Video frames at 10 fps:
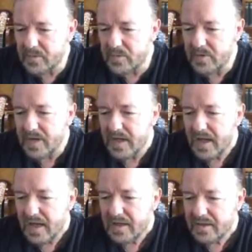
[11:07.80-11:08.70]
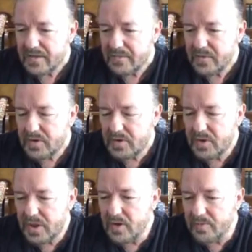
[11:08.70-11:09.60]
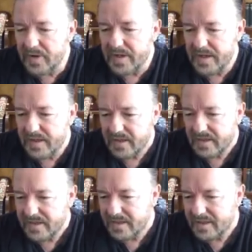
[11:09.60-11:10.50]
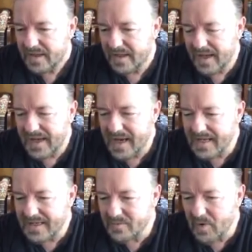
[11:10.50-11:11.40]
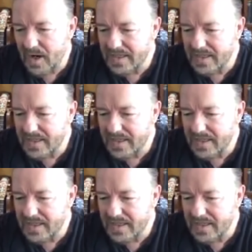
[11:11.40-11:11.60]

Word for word: he's a he's a sensible human.